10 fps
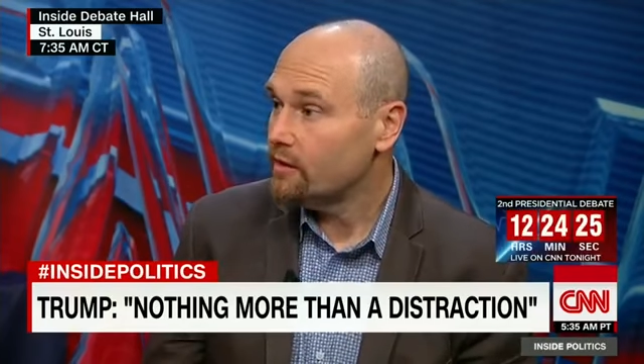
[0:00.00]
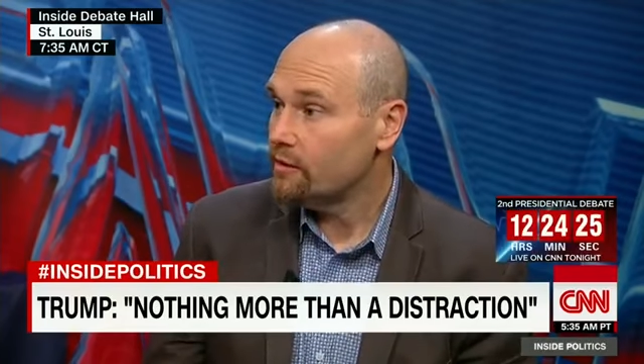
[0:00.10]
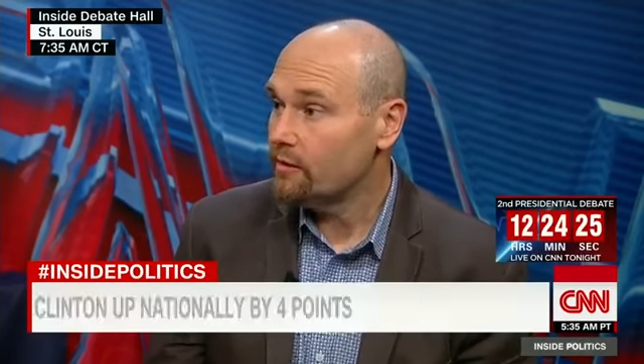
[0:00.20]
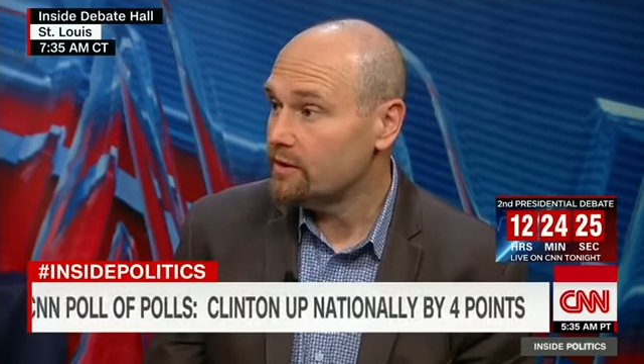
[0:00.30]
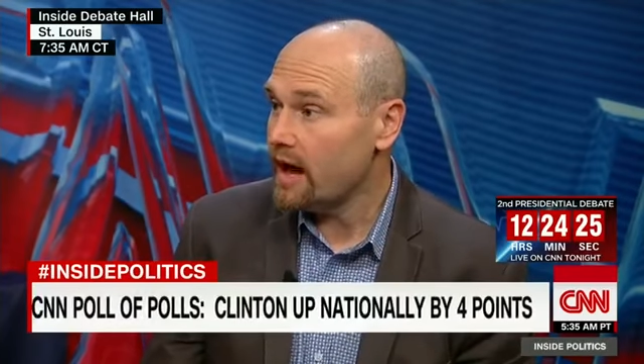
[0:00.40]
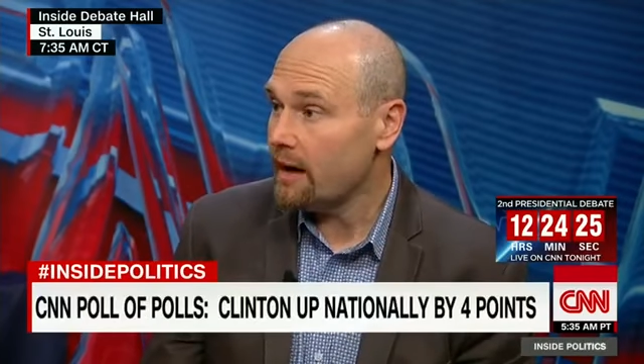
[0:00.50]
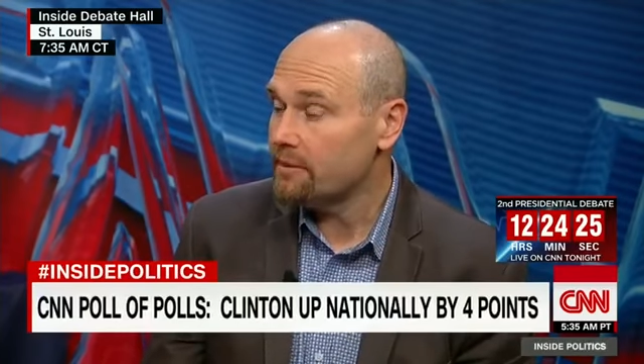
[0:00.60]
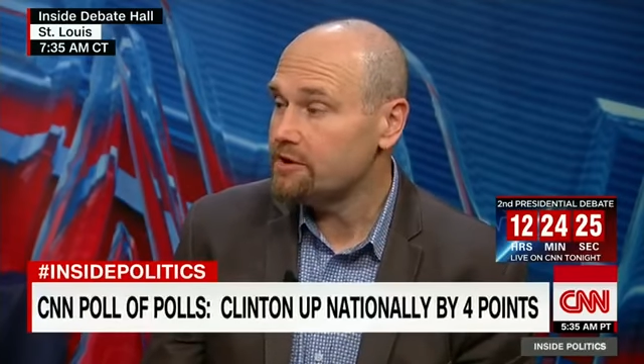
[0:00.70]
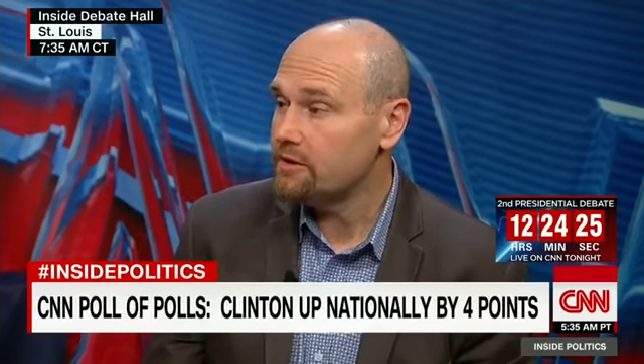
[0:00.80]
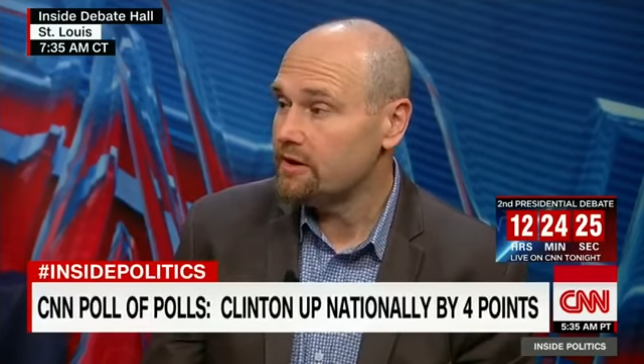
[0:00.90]
the, the
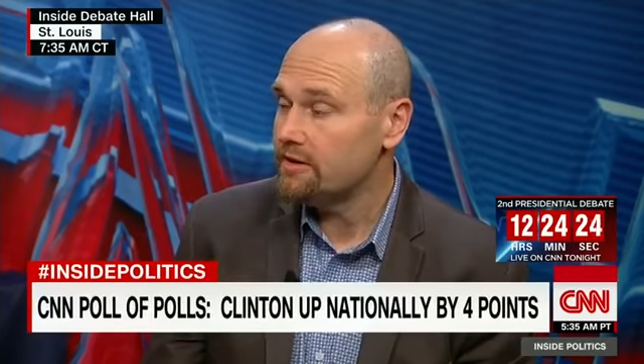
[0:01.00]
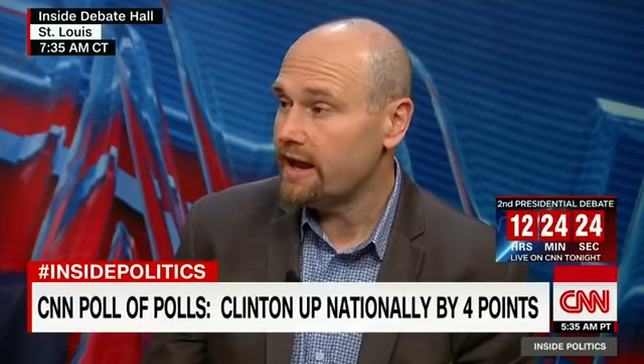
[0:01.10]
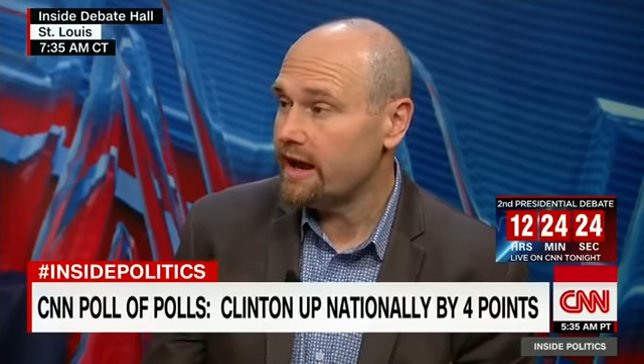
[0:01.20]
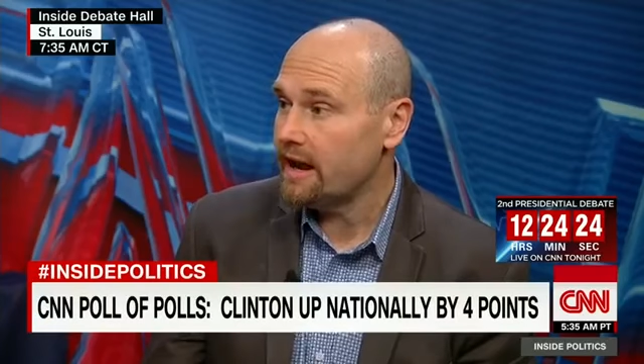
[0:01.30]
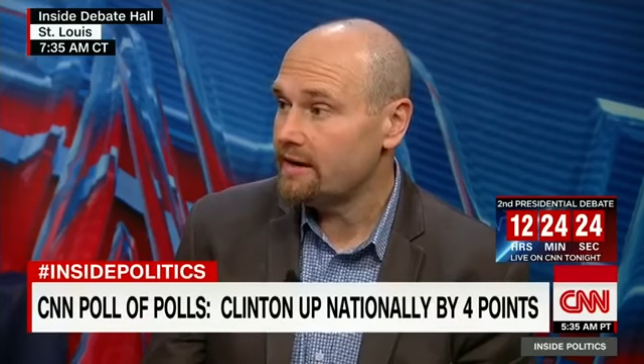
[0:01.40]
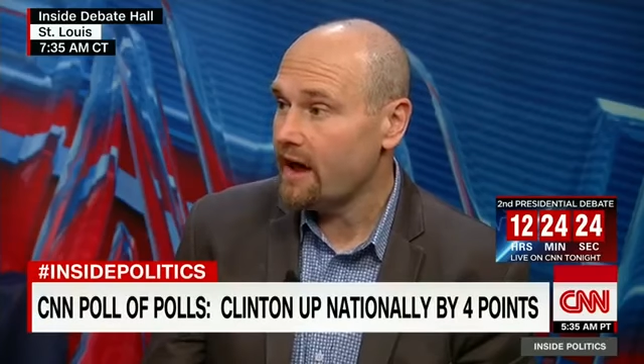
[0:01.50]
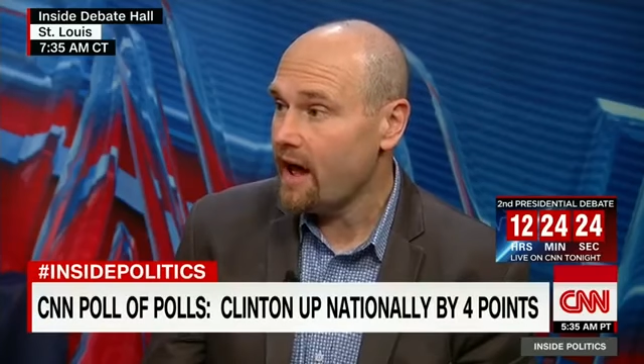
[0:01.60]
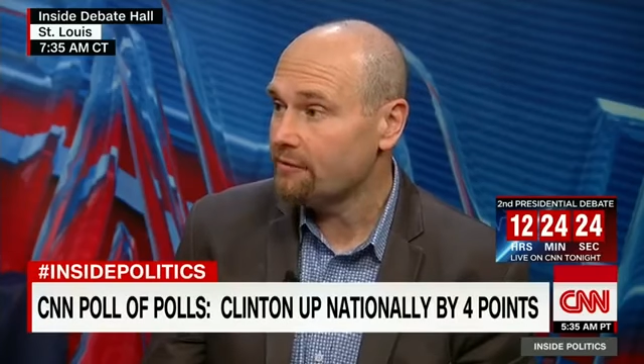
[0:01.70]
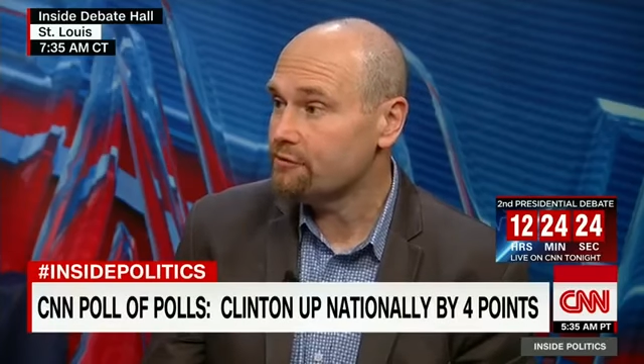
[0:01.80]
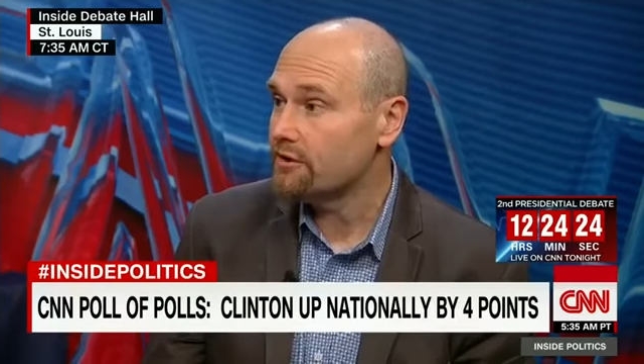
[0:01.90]
opportunity that he had in
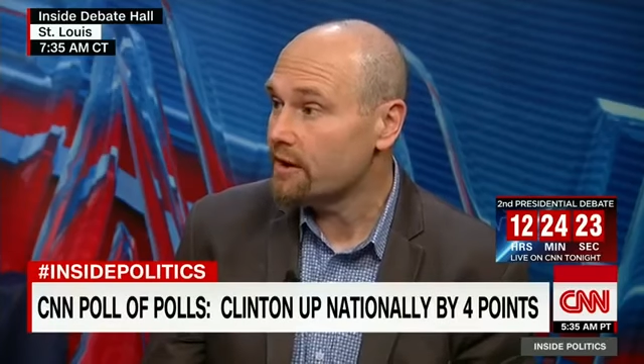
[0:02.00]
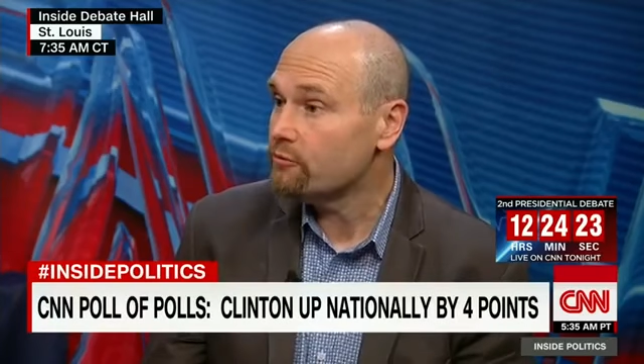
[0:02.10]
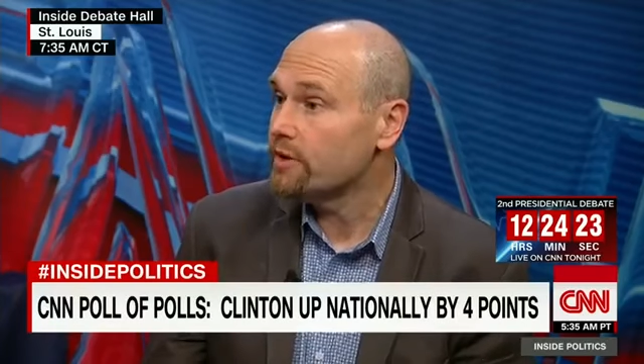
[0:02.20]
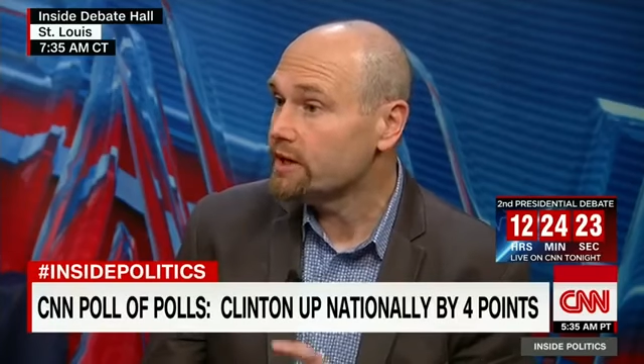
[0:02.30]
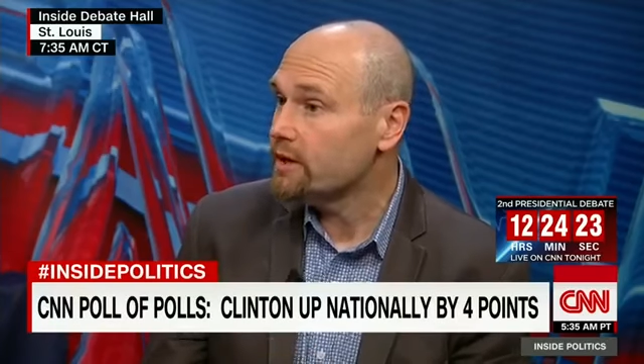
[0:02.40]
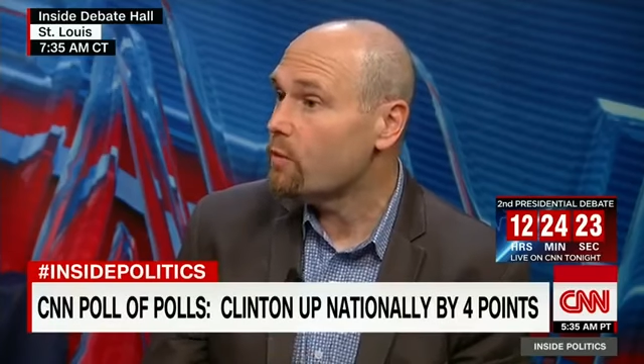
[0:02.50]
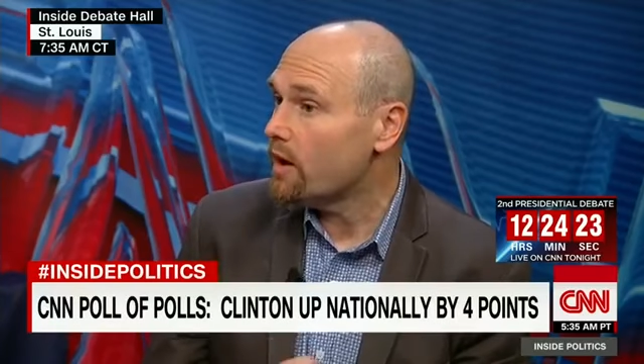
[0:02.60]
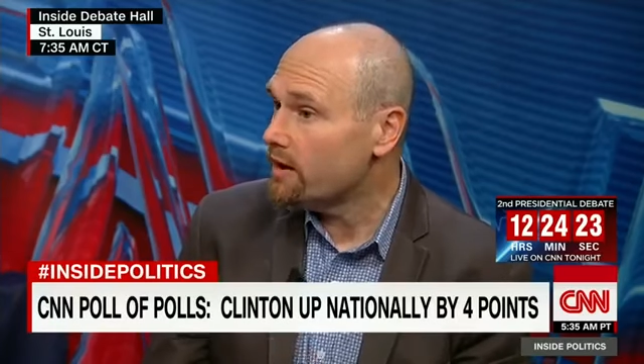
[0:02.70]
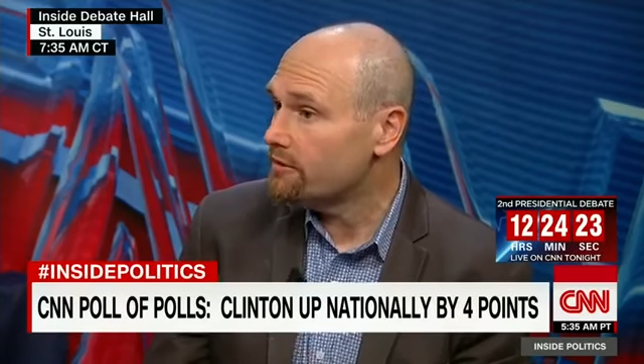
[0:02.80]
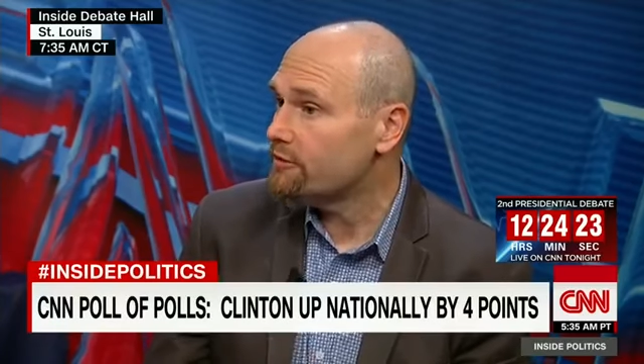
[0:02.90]
Hofstra, that really
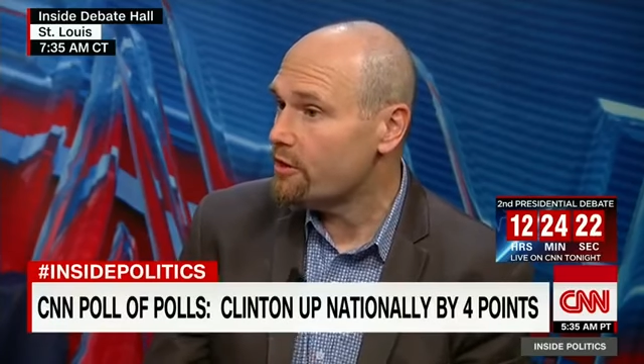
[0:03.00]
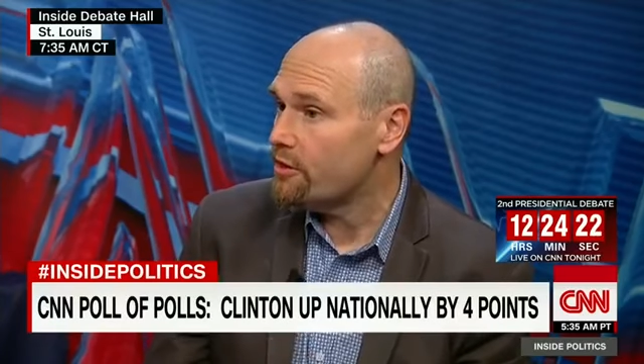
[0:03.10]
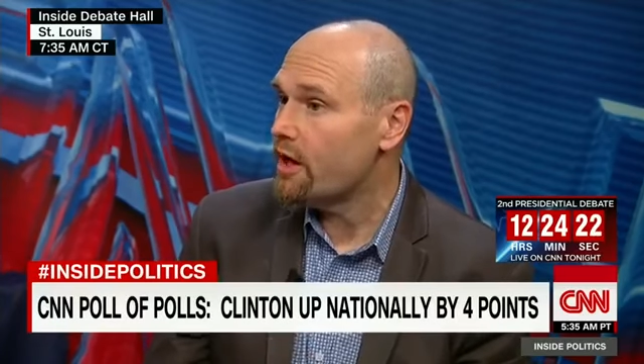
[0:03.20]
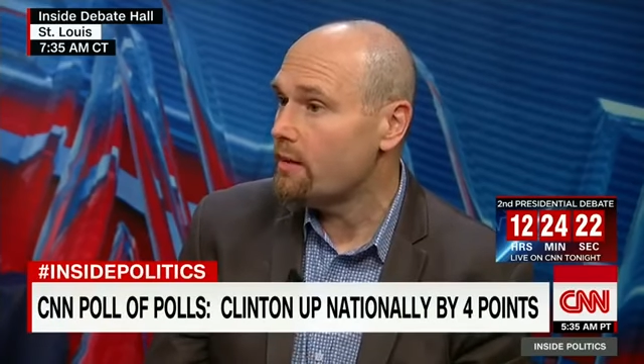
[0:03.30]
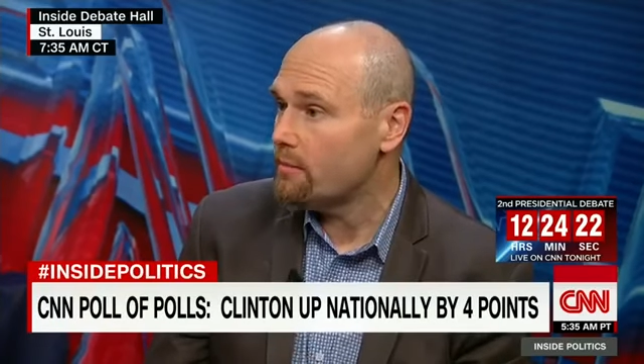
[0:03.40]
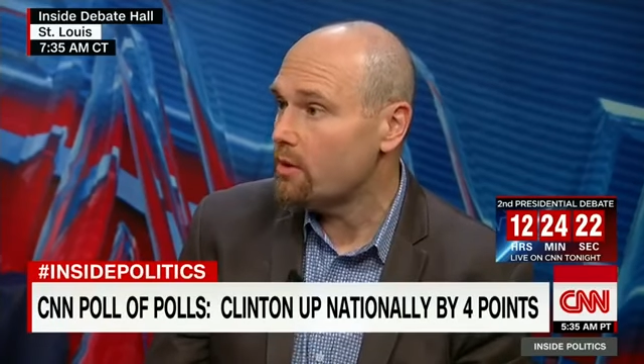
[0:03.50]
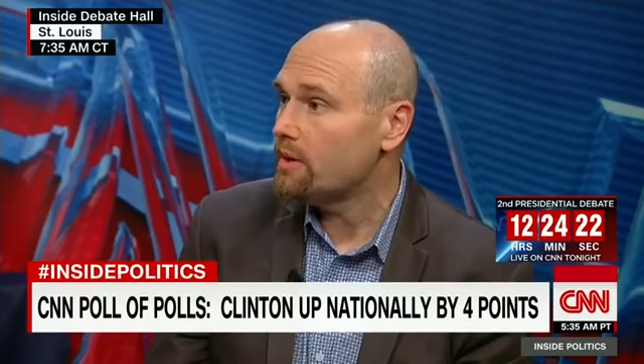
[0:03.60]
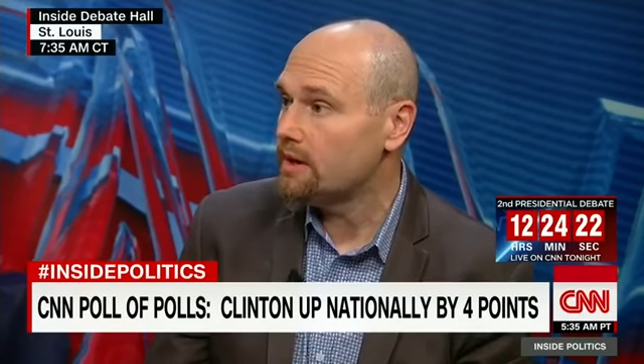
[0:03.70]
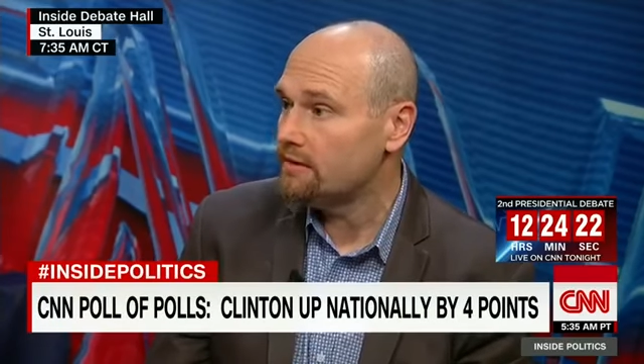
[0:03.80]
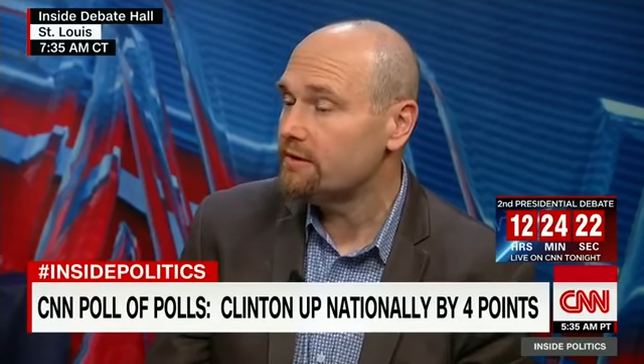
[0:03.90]
was the
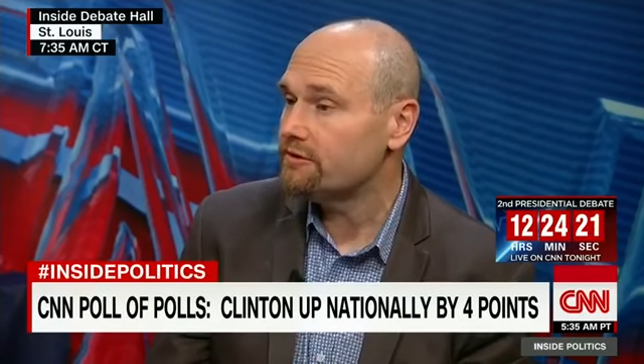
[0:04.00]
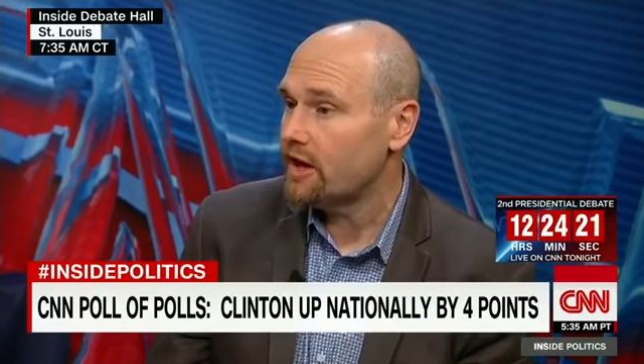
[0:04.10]
moment in this mm.